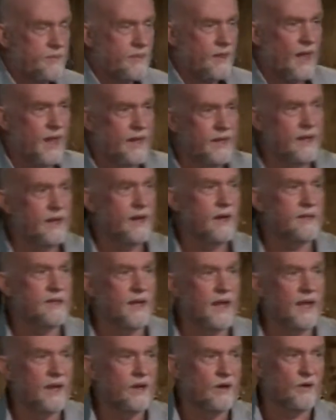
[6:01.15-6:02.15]
And then at the
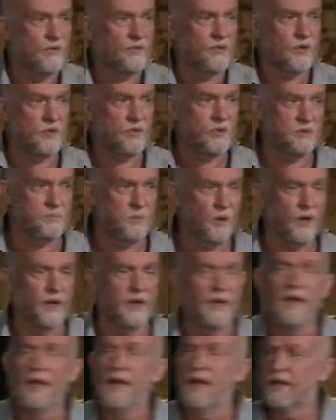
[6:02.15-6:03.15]
end, after it was
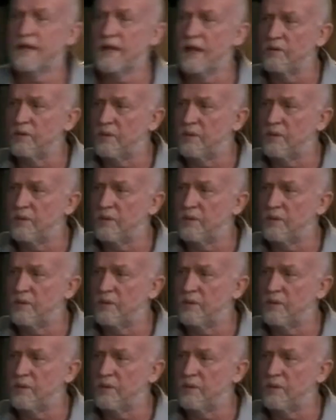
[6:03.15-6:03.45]
burning, they would